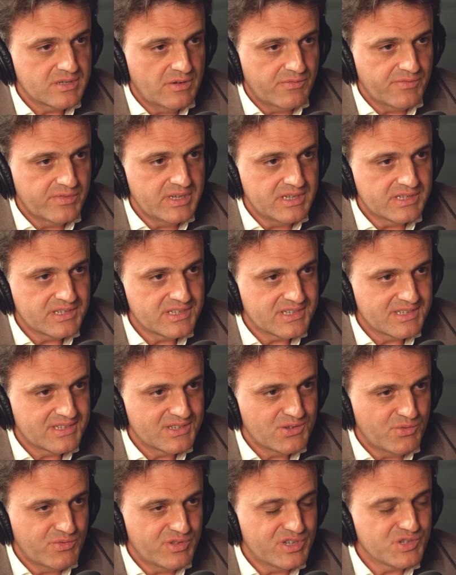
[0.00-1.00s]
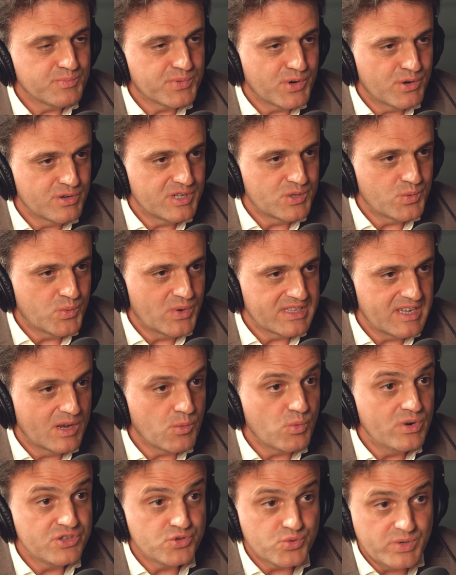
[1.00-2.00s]
on this on this project, what I
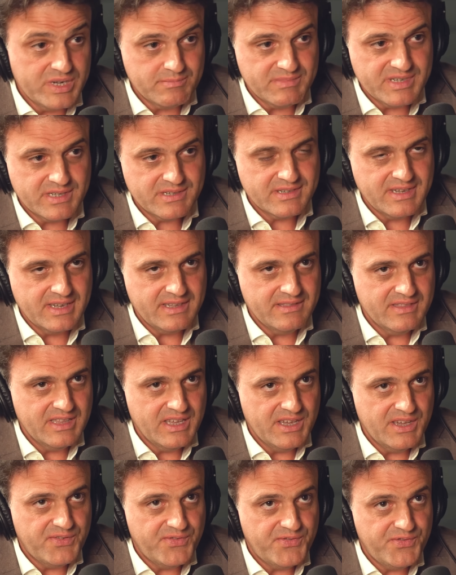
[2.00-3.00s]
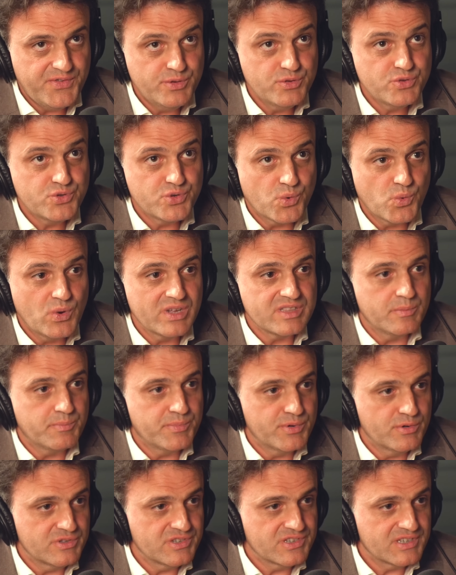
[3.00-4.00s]
will dream is in the future water
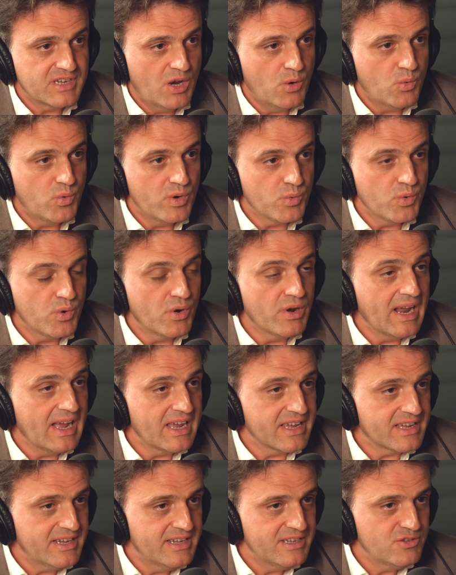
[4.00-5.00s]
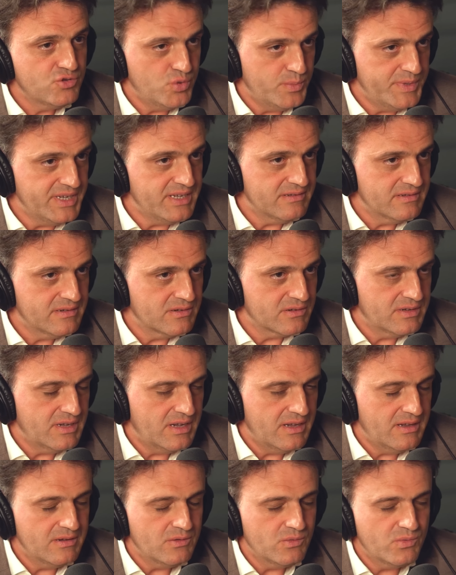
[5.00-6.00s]
projects how we would like to be.
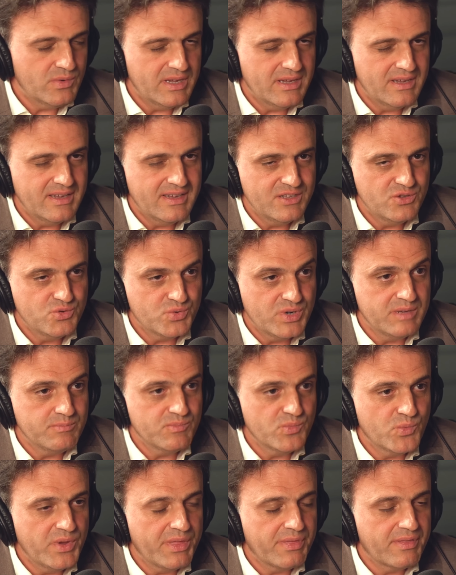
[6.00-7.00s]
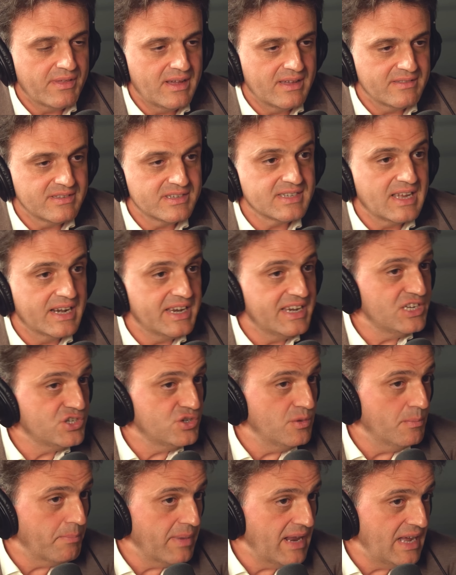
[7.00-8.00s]
Okay, we dream with a
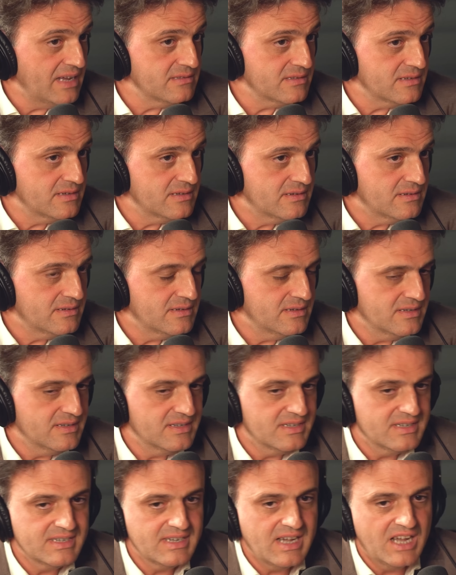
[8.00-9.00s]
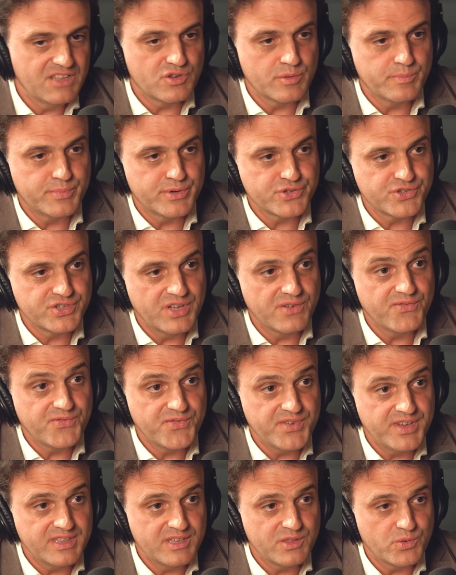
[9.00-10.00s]
desalination plant, uh, 100%
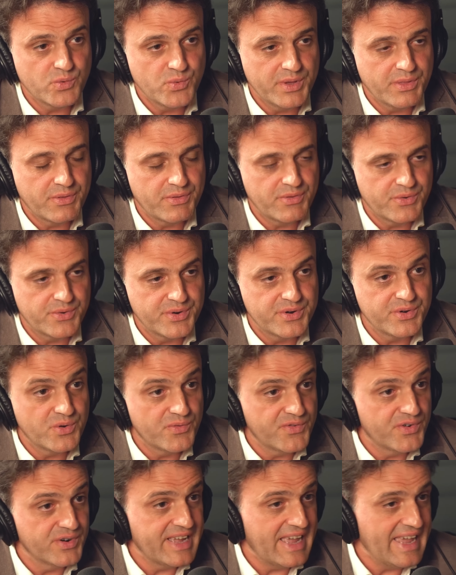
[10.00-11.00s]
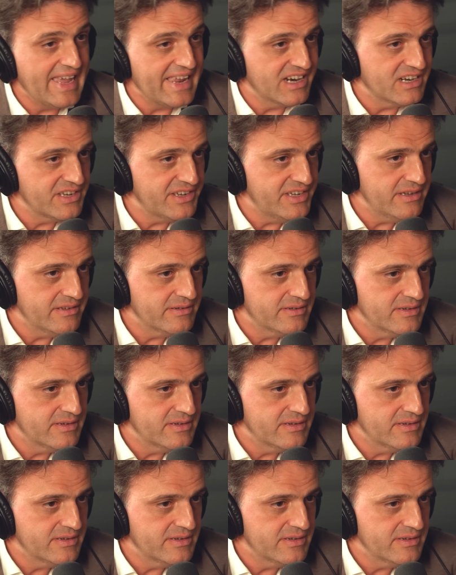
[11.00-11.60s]
fitted with renewable energy